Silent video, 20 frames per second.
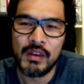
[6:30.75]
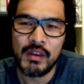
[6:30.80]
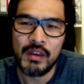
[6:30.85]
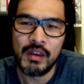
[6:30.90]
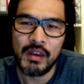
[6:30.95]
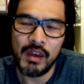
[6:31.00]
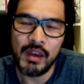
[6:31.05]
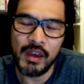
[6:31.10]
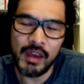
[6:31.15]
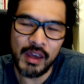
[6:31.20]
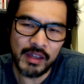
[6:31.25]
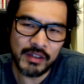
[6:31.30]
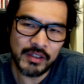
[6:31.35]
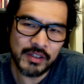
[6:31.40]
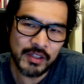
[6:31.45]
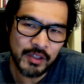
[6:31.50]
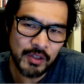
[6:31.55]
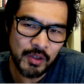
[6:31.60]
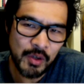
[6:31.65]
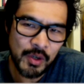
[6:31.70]
And
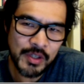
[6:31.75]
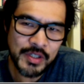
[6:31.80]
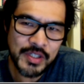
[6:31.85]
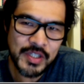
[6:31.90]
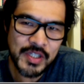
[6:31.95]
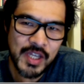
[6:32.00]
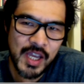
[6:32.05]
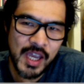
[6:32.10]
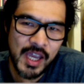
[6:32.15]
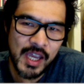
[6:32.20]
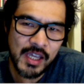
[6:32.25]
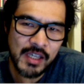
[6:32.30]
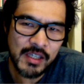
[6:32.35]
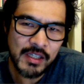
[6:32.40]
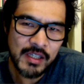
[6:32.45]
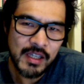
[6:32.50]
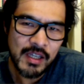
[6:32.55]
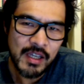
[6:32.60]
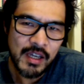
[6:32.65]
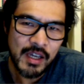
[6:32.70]
the Lord's Day,
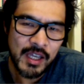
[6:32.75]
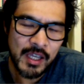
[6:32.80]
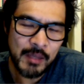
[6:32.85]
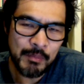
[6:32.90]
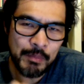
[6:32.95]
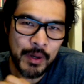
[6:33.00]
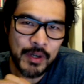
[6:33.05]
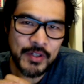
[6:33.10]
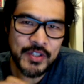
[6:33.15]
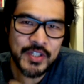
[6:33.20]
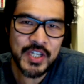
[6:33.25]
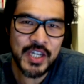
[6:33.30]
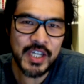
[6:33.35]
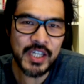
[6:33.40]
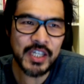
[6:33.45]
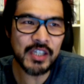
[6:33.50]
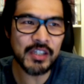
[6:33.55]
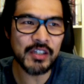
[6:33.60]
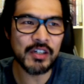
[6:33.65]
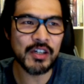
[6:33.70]
in
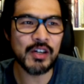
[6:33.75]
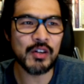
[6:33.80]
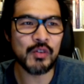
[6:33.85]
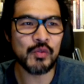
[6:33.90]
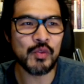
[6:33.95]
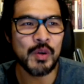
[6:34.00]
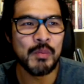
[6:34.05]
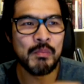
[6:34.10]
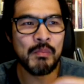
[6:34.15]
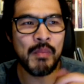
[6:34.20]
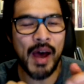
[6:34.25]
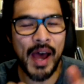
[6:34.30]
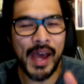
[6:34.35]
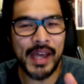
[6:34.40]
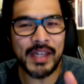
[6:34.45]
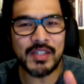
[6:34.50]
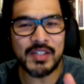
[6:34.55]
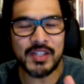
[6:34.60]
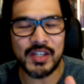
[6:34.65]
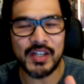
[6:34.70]
particular,
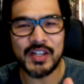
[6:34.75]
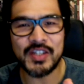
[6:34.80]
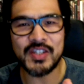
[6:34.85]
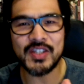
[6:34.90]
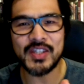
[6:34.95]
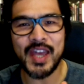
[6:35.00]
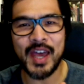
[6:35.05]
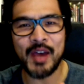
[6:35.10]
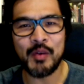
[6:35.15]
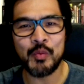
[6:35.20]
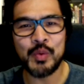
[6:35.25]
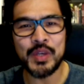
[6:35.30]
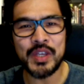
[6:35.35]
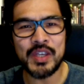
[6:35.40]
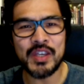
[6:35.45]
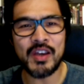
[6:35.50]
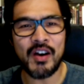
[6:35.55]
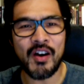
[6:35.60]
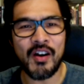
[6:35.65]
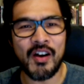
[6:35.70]
reminds us that
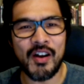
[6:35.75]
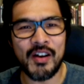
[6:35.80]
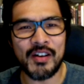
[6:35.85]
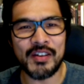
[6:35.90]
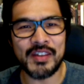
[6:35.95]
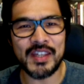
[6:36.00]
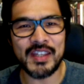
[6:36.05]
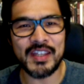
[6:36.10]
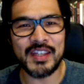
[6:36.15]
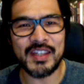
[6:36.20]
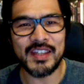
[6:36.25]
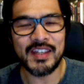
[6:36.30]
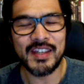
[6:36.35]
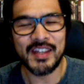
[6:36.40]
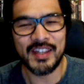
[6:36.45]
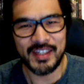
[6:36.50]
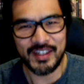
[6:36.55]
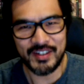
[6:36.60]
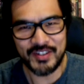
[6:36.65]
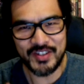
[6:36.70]
we are
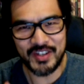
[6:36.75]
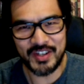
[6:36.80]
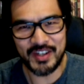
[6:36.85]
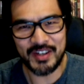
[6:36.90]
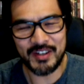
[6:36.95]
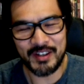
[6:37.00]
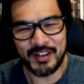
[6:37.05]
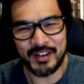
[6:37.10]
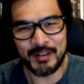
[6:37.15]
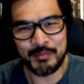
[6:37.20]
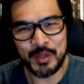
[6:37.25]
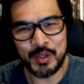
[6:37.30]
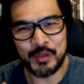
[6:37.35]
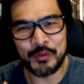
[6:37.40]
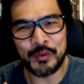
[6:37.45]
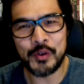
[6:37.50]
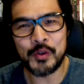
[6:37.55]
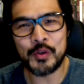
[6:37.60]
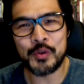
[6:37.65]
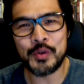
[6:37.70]
here's a
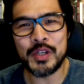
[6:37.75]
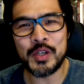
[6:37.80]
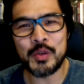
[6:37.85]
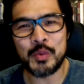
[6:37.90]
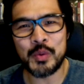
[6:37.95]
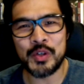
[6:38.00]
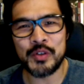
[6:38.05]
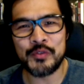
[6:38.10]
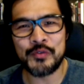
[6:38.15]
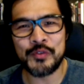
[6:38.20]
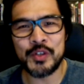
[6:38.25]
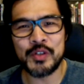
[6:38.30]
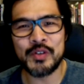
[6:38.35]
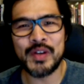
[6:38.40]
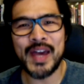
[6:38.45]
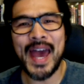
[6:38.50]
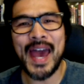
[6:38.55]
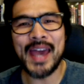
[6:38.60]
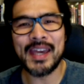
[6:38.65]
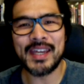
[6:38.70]
beautiful Greek word for you,
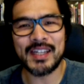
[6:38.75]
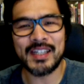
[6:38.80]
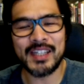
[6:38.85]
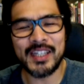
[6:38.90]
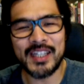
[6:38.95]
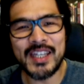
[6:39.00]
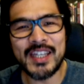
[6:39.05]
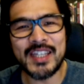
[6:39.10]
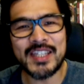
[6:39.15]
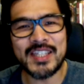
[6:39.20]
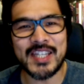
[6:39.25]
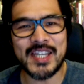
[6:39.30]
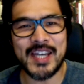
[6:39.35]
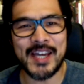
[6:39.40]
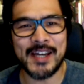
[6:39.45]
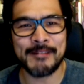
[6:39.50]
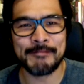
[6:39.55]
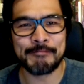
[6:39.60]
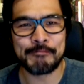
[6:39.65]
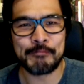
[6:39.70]
ecclesia.